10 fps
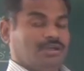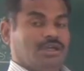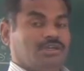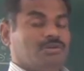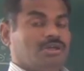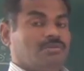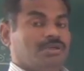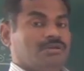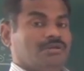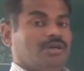It will
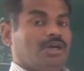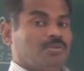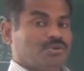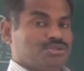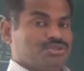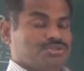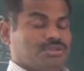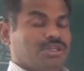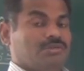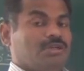be
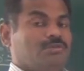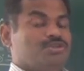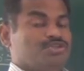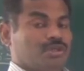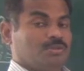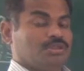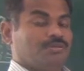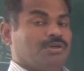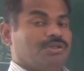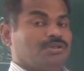opposes, it will be stop
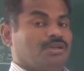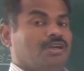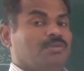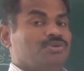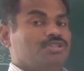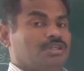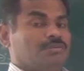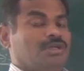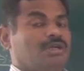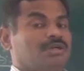the further diffusion
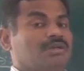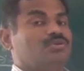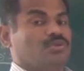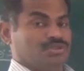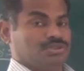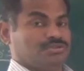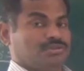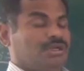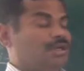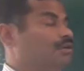of electron holes.
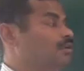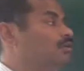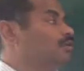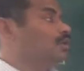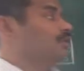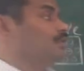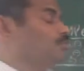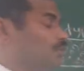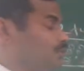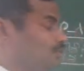And another
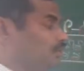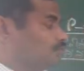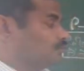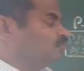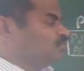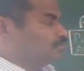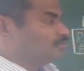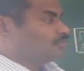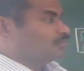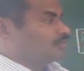important thing,
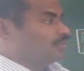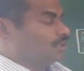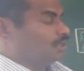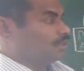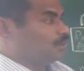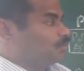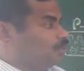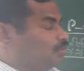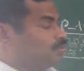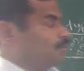another important